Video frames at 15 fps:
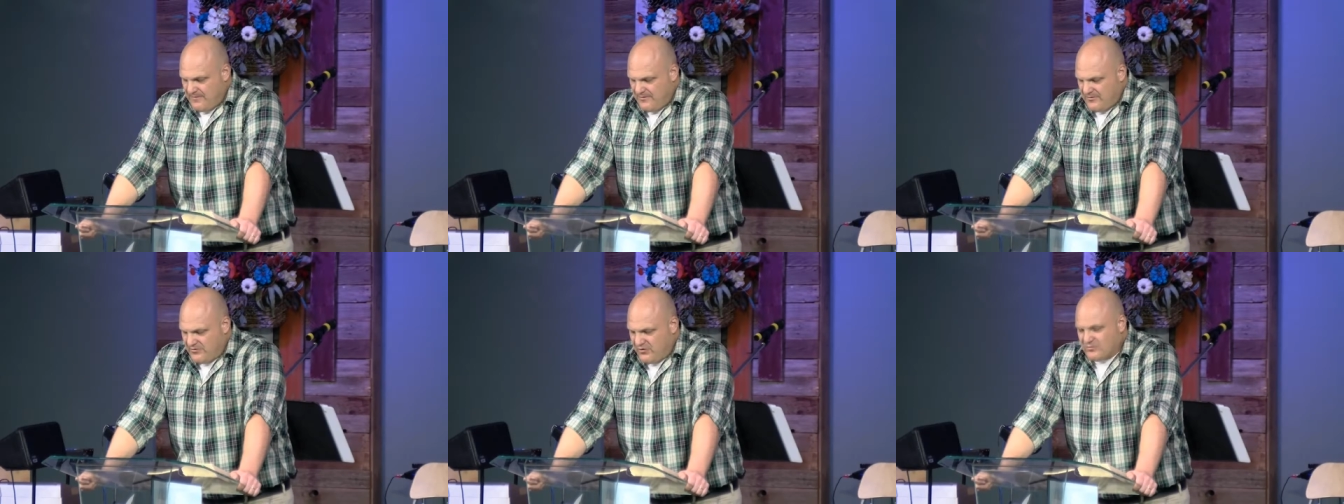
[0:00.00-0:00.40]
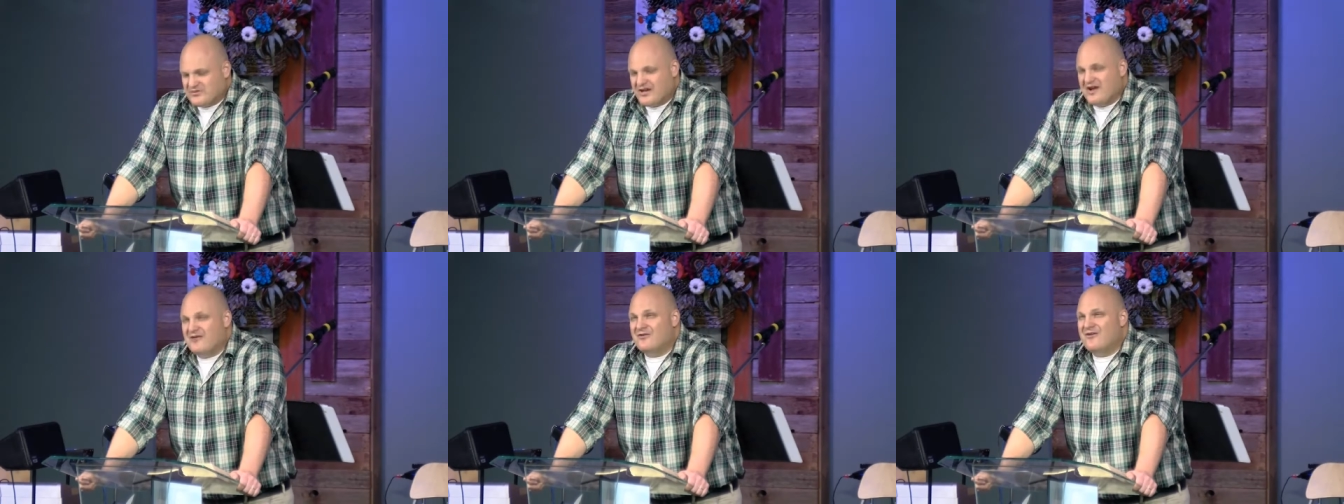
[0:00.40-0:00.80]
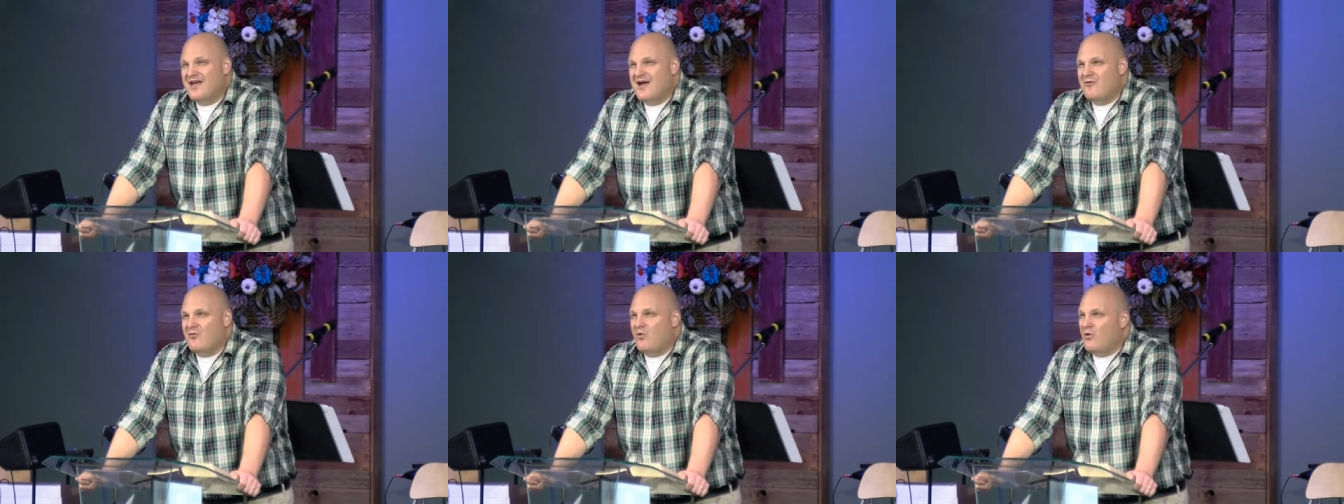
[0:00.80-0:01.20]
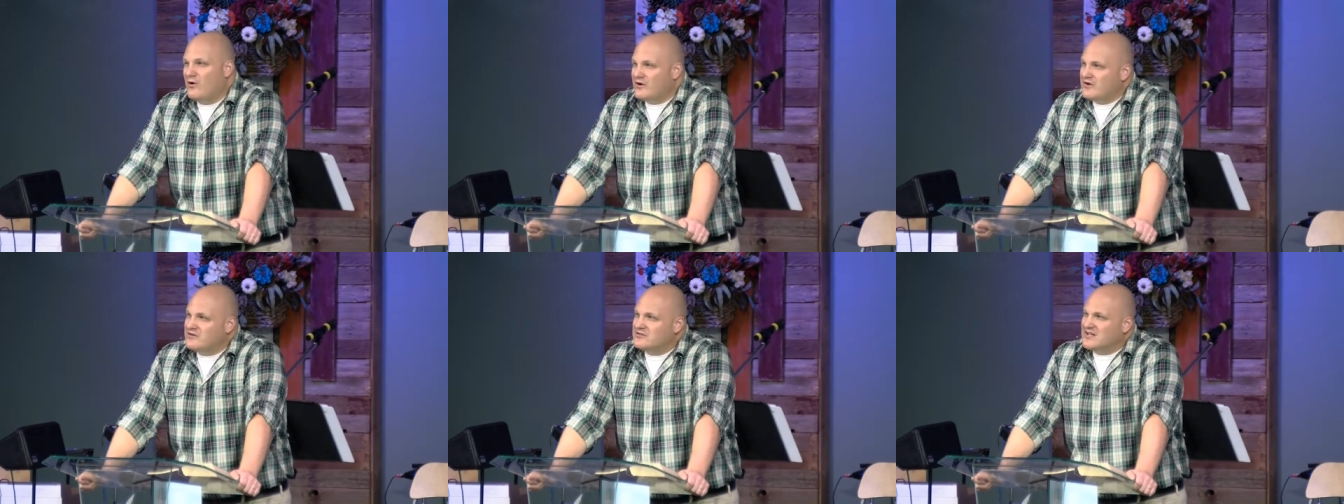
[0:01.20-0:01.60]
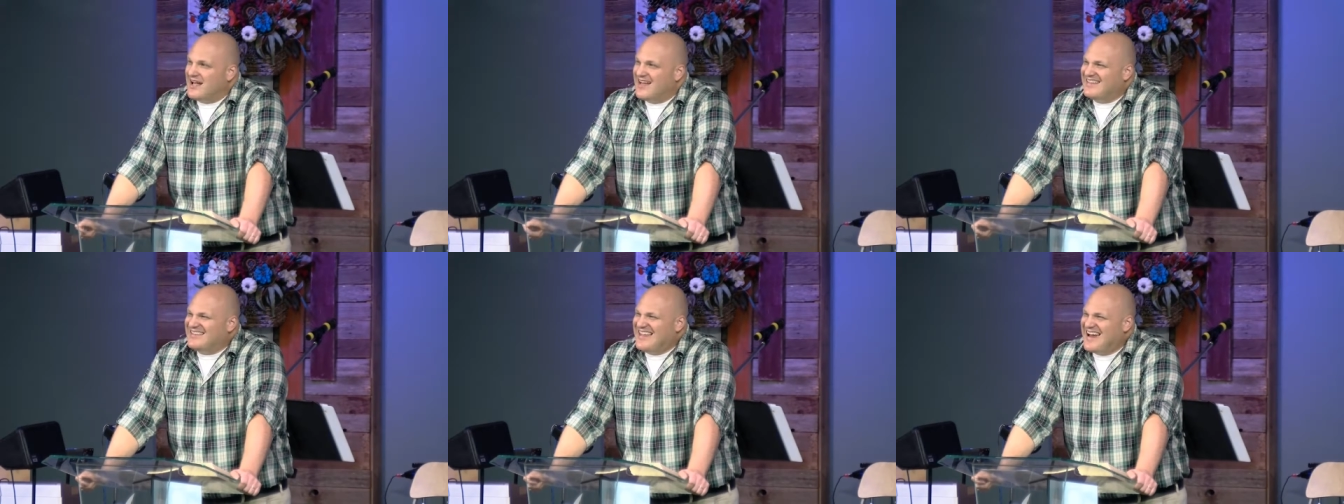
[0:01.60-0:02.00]
Those internet warriors,
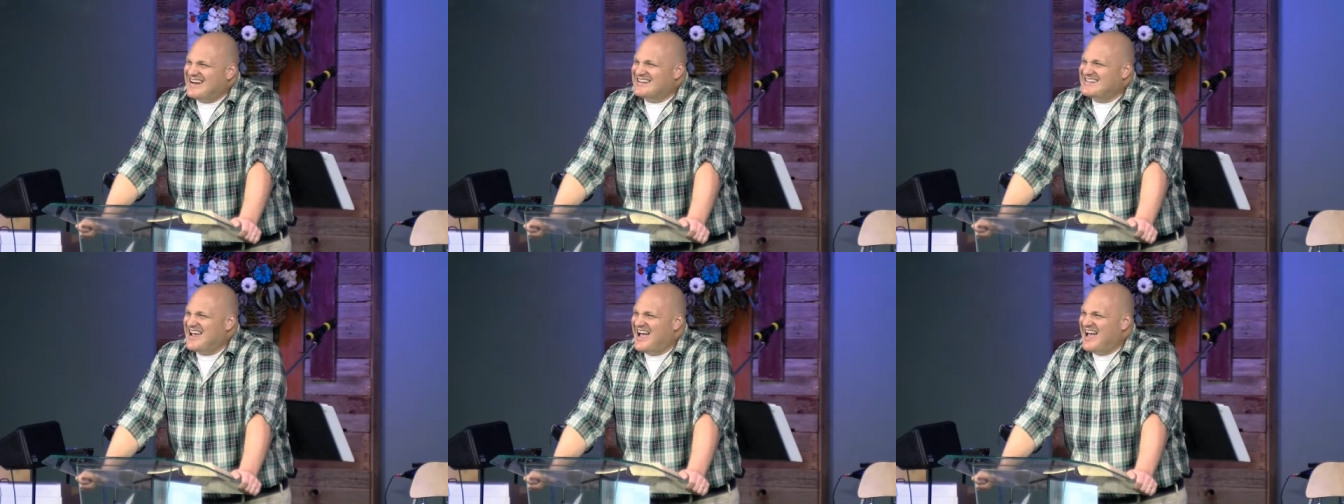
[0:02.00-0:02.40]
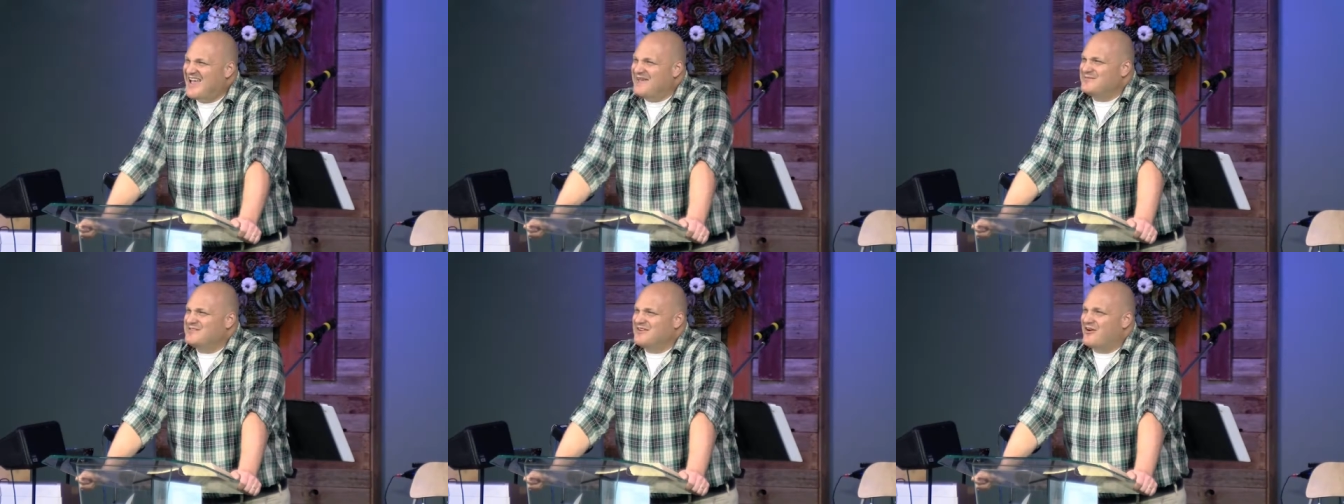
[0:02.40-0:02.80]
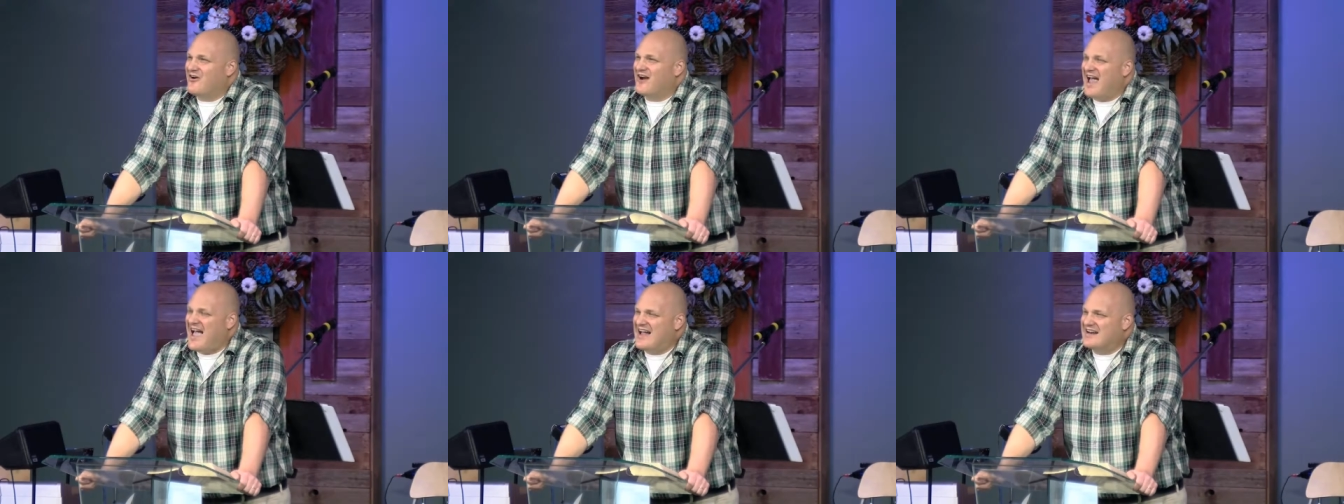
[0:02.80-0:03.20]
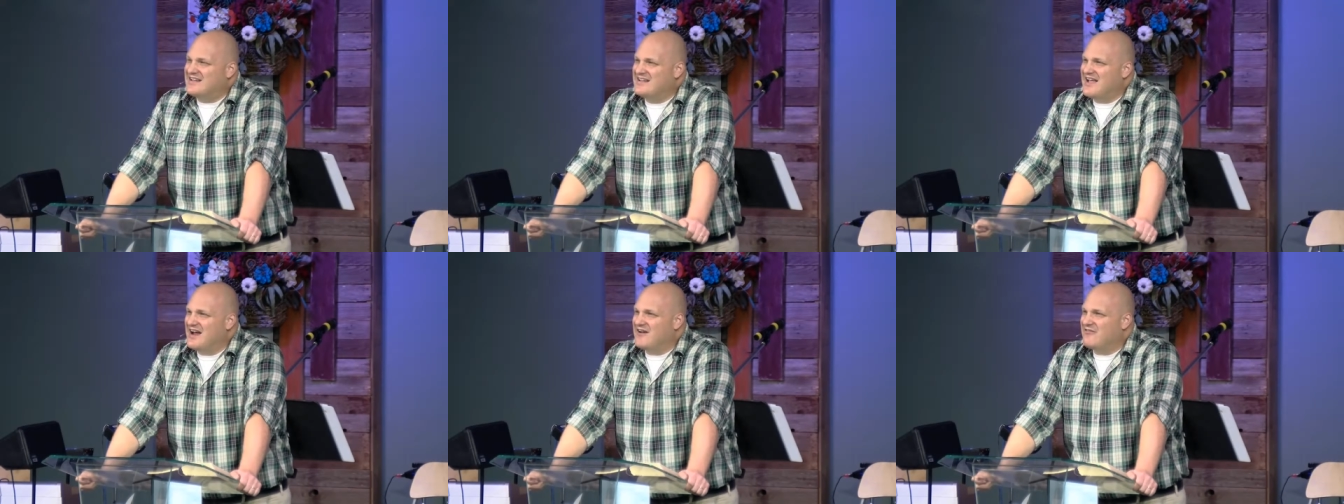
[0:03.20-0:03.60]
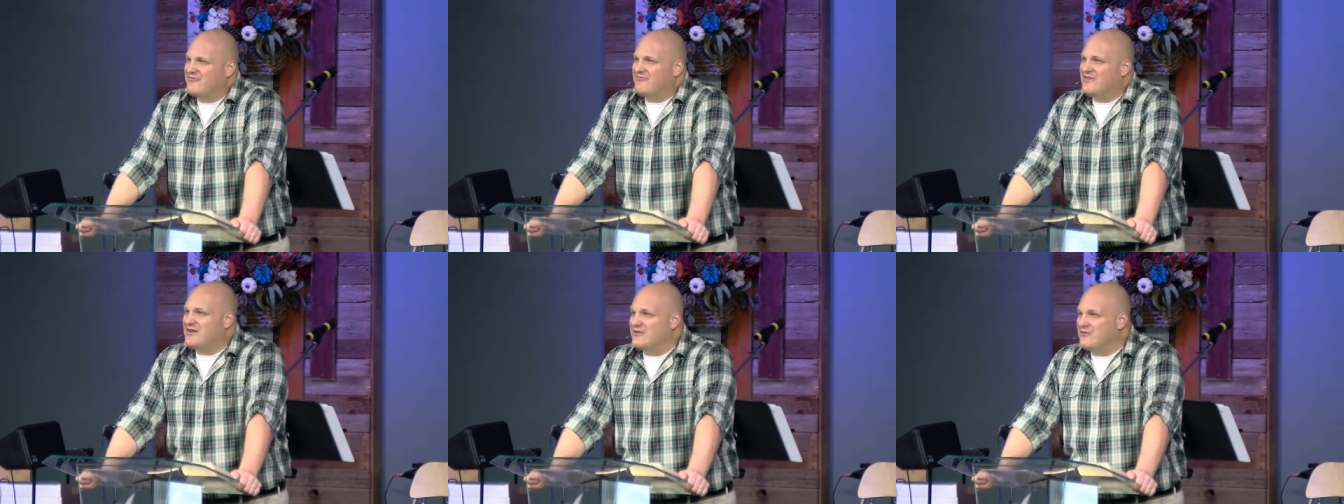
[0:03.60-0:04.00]
a lot of times, are acting out of
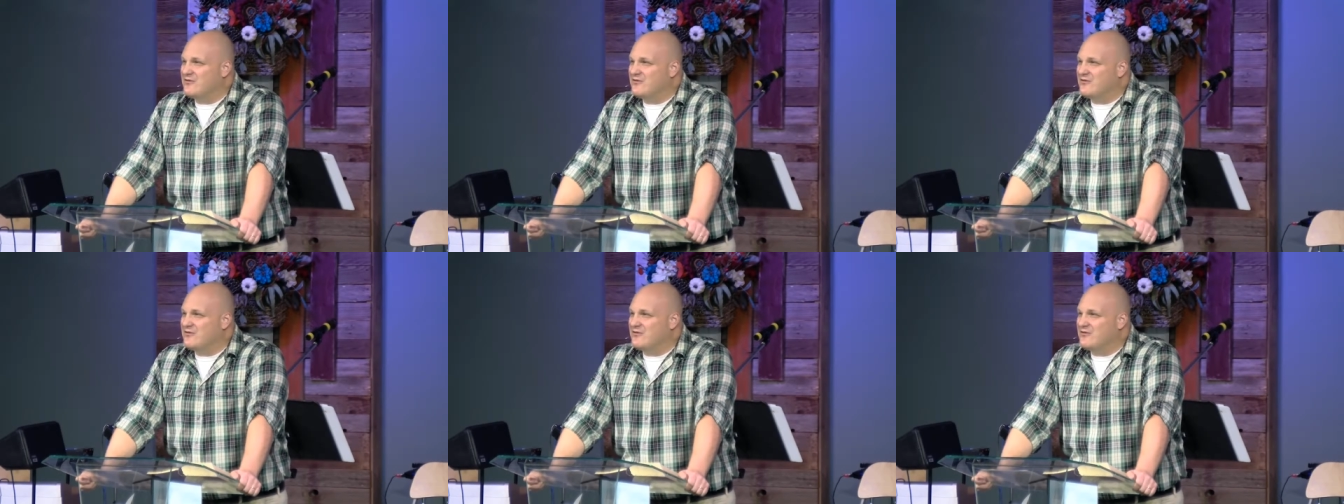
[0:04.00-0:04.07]
fear.